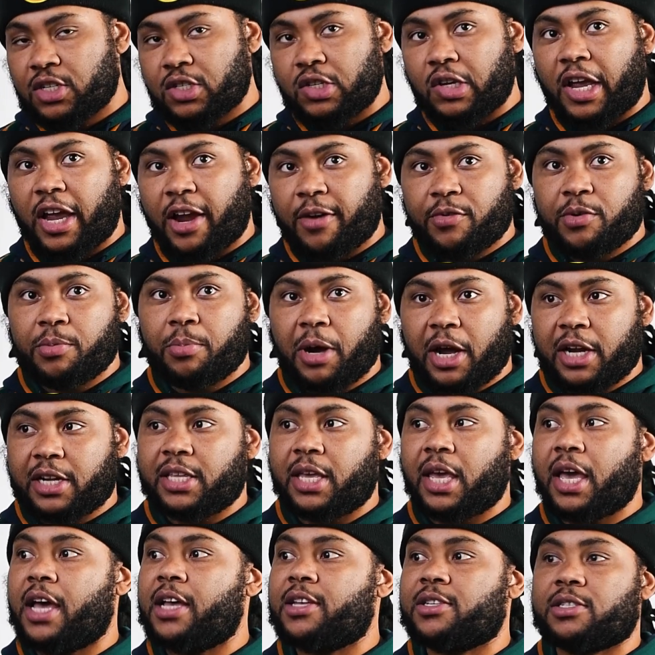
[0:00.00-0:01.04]
Everybody
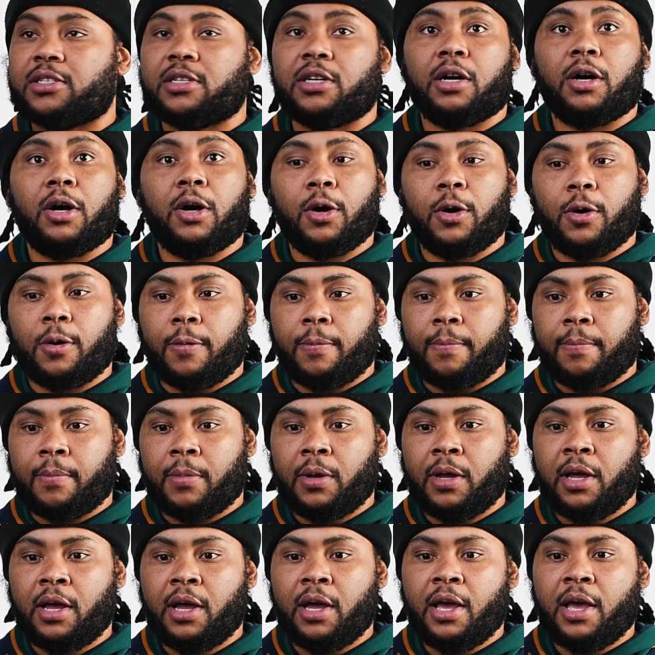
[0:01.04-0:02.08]
has
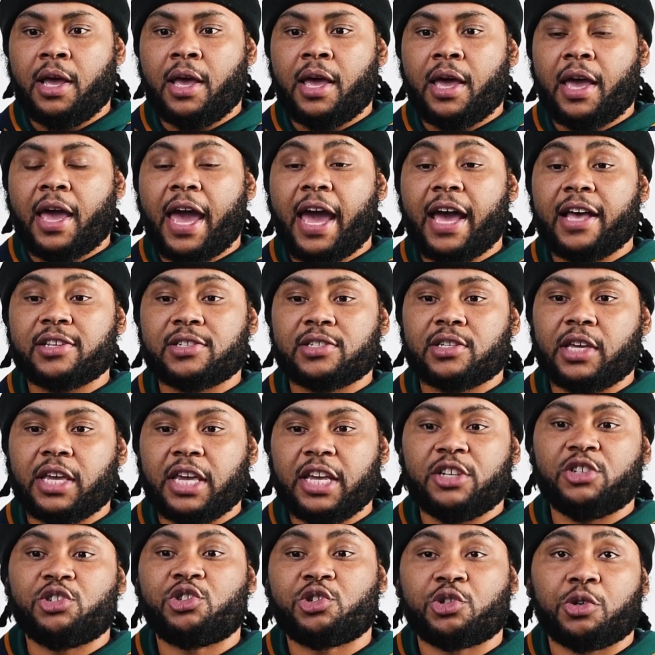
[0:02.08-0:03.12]
an
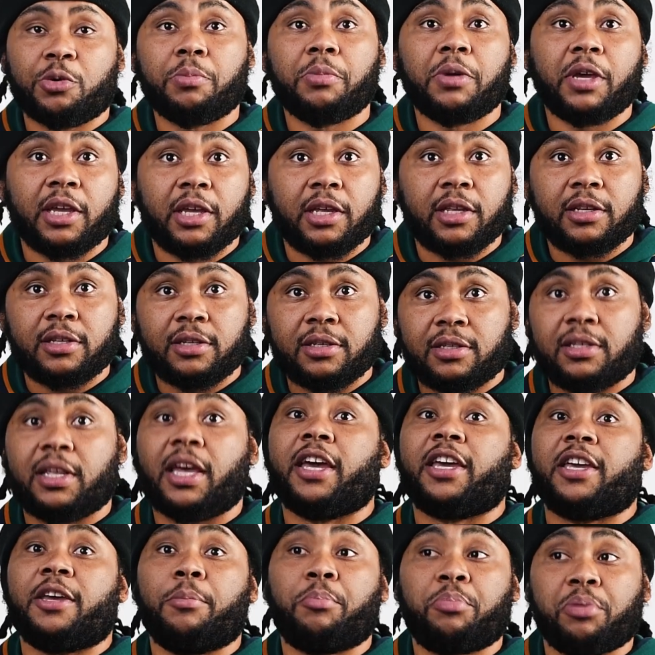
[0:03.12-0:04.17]
instrument
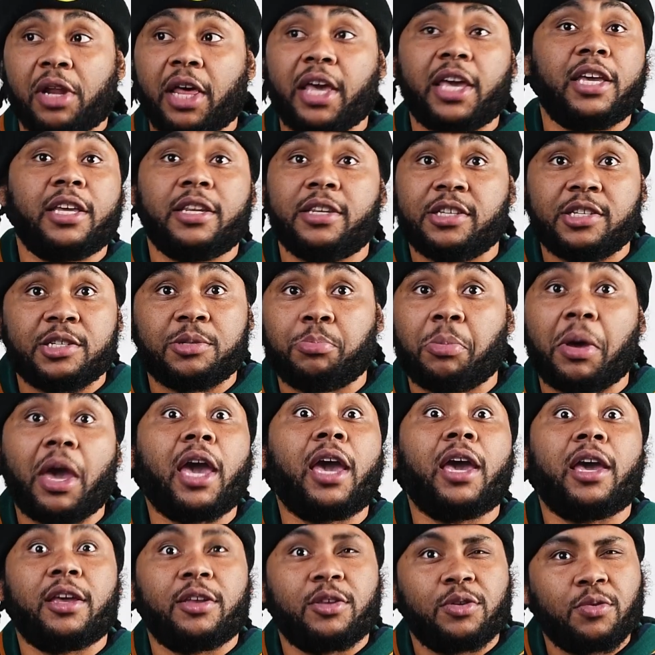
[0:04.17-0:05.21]
that can play in this
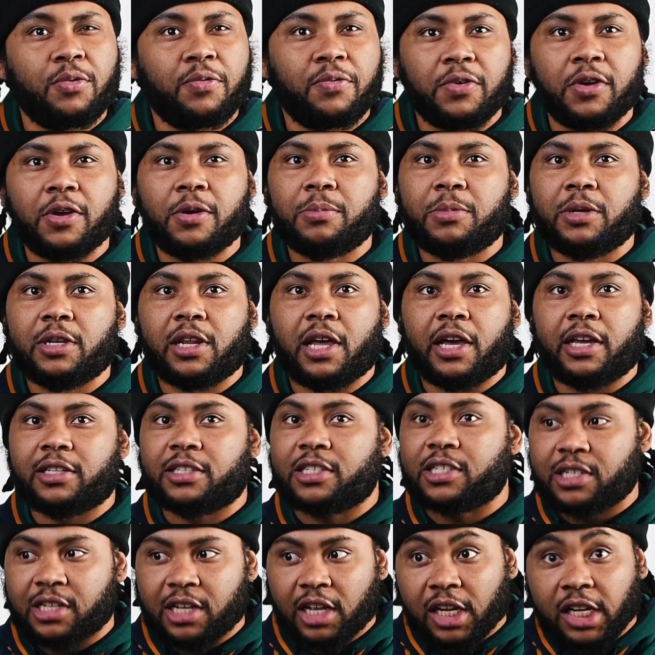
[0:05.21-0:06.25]
band. You feel me? Like
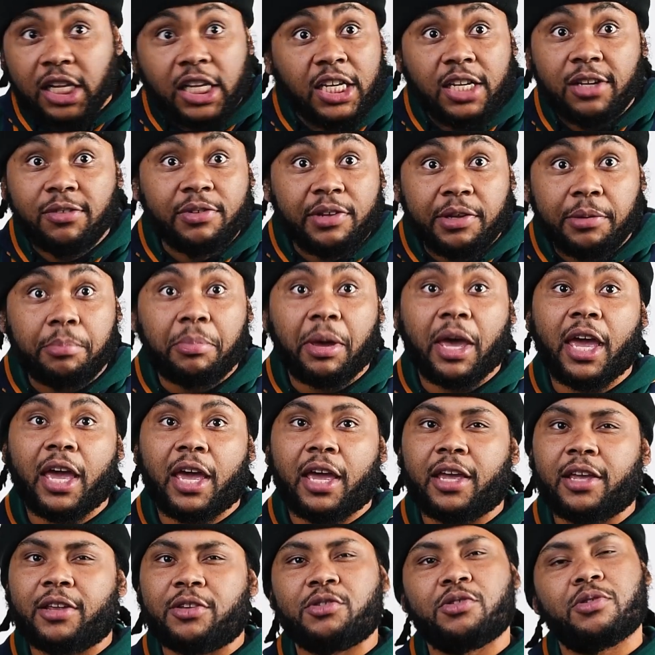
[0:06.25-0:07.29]
this Cleveland
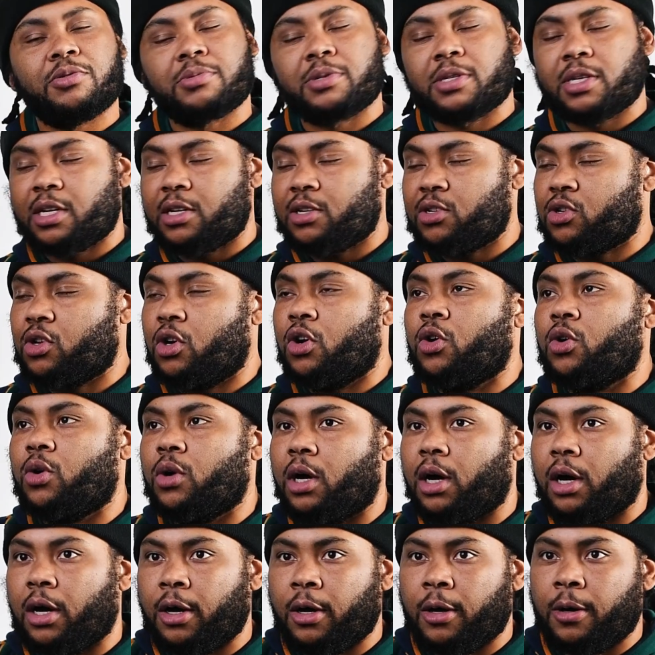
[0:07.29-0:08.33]
band. You know what I'm saying?
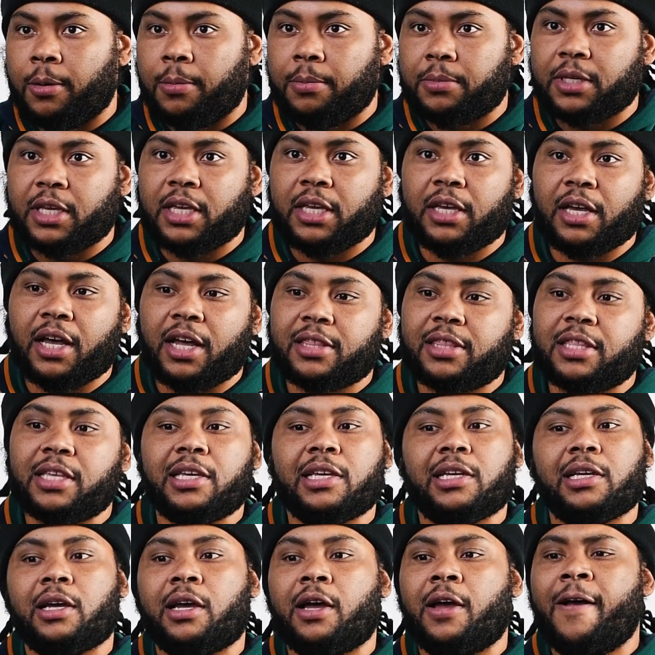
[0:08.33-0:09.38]
So yeah, I
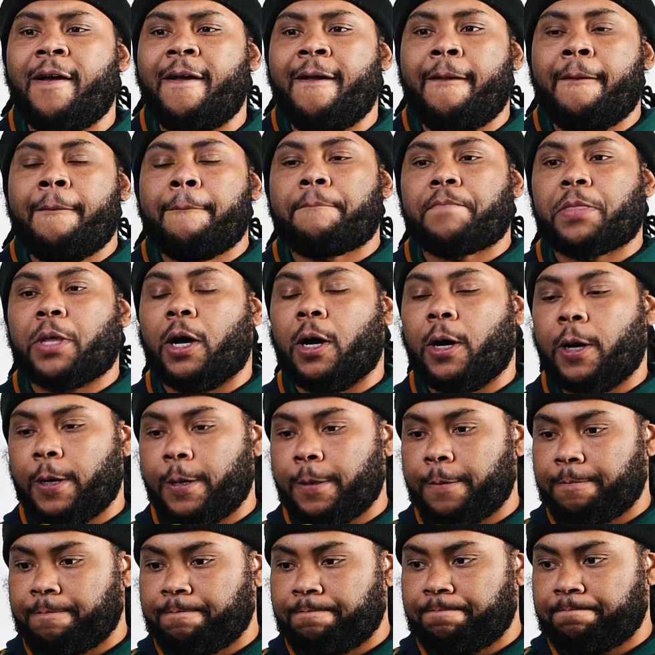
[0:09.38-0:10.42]
think
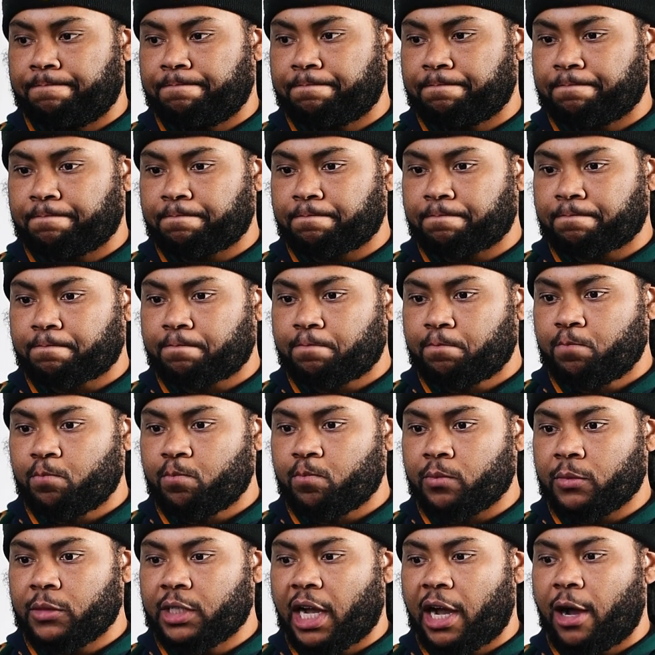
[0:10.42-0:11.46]

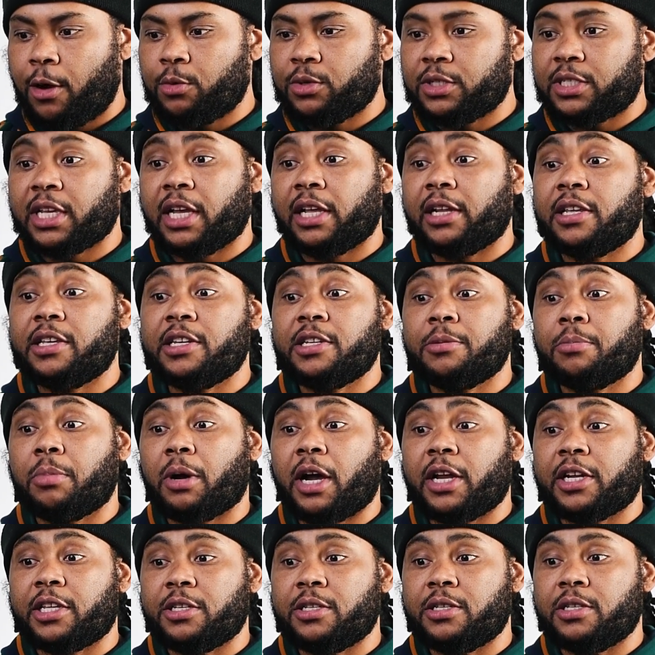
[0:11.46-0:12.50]
I would tell
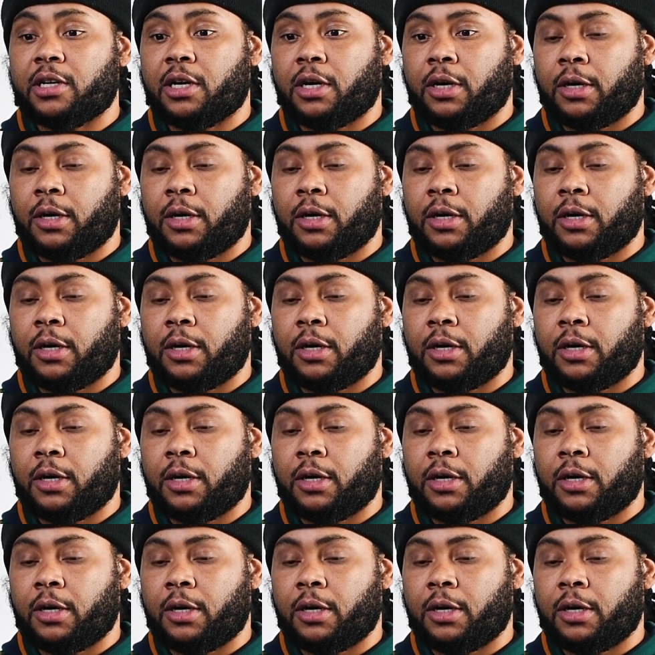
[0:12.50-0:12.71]
anybody